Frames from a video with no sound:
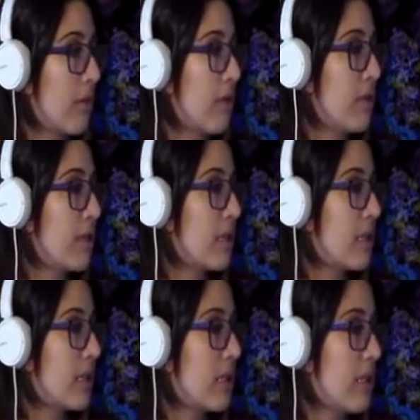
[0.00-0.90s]

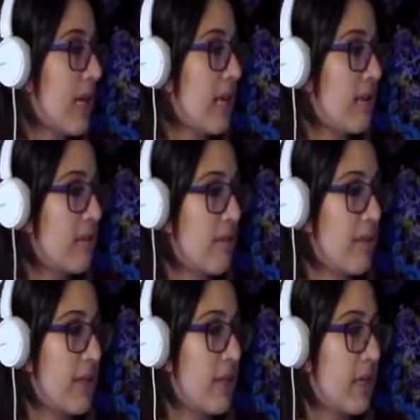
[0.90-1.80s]
bounce, and
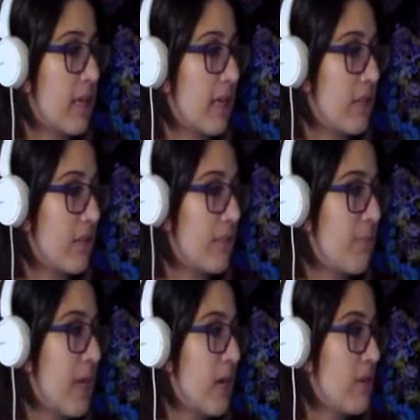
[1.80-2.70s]
come on. You gotta
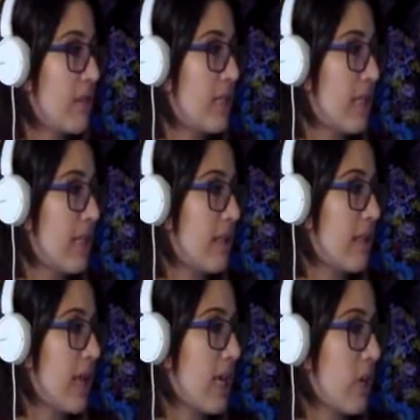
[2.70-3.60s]
just bounce it.
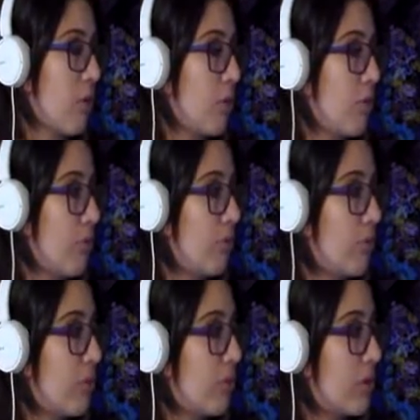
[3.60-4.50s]
Thank you.
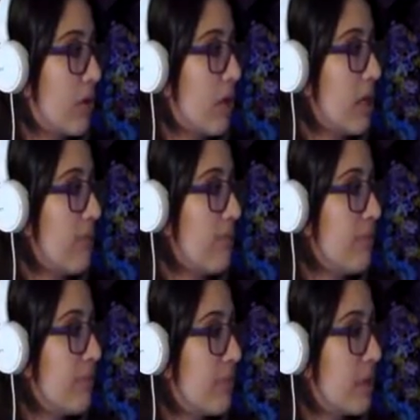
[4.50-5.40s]
Um